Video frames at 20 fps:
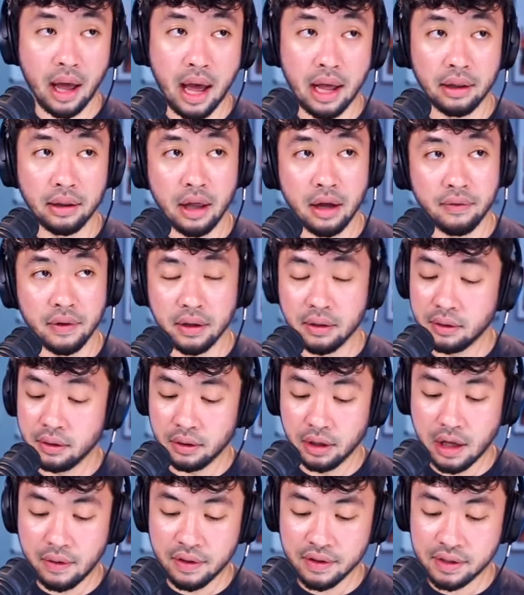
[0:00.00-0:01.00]
I love it.
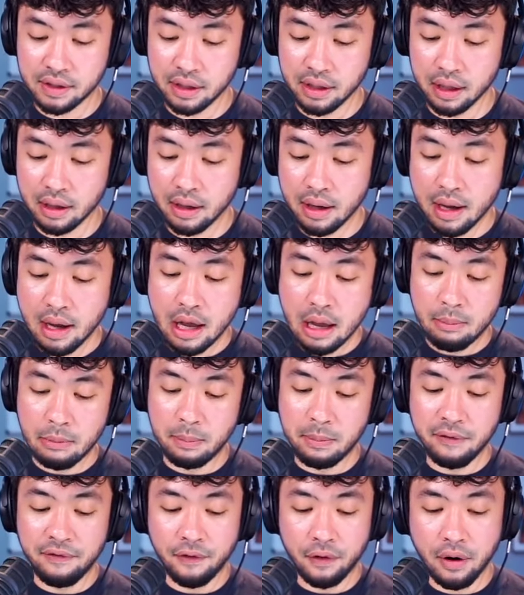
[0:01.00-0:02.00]
You love to see it.
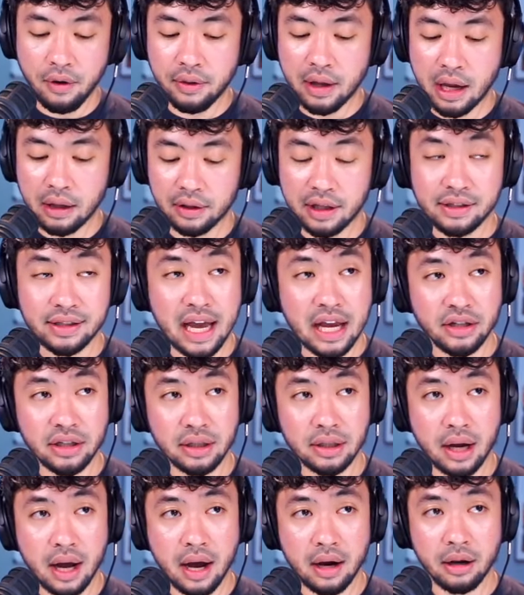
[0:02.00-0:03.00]
But before then, let's
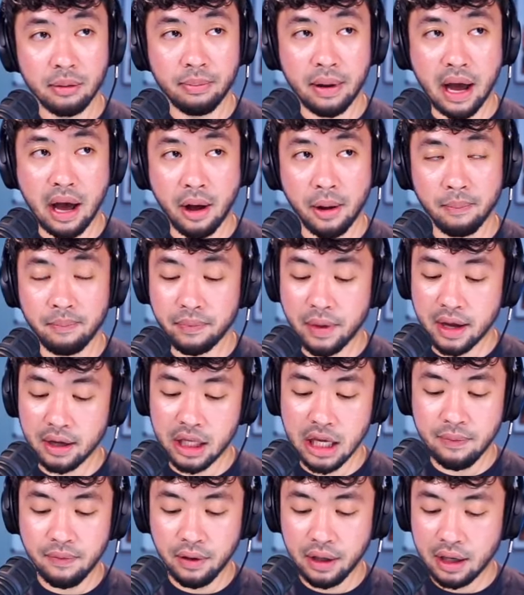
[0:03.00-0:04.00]
actually talk about, I
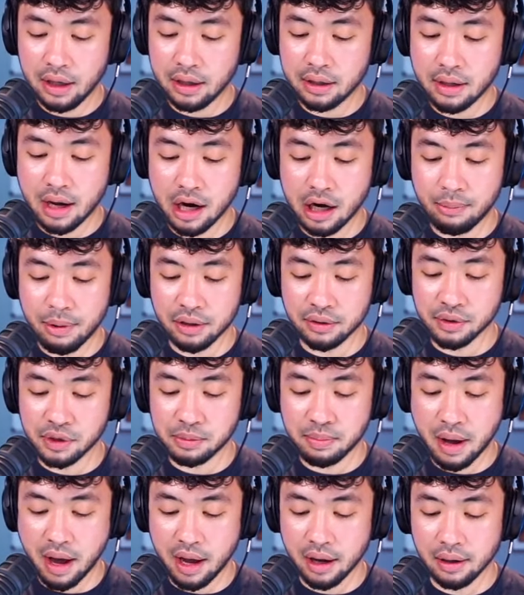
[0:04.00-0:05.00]
keep forgetting to talk about the
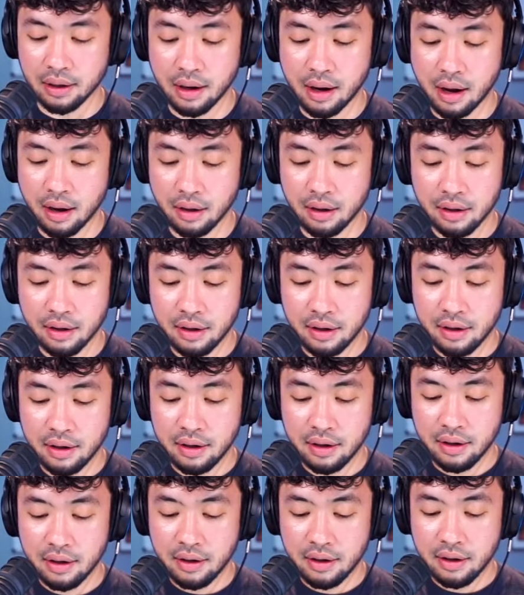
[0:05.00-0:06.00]
spine, huh?
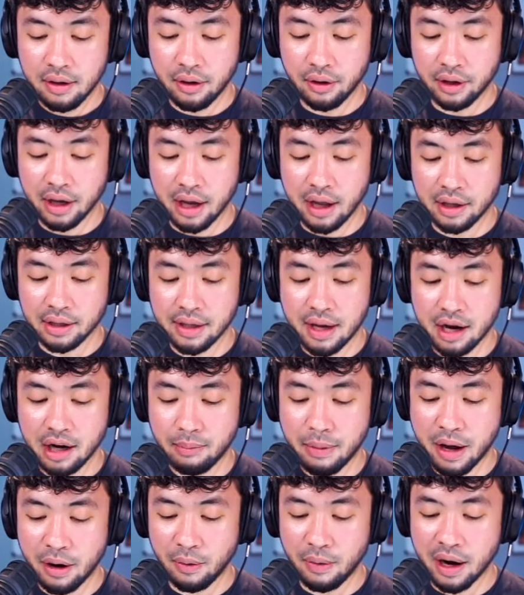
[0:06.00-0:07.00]
Okay, I'll talk
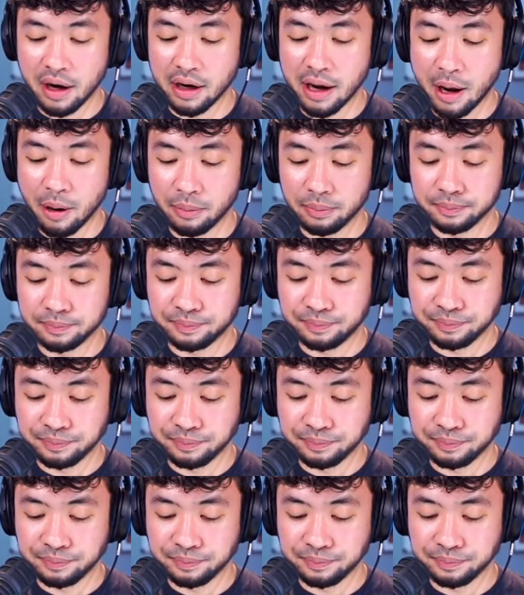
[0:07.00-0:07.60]
about it right now.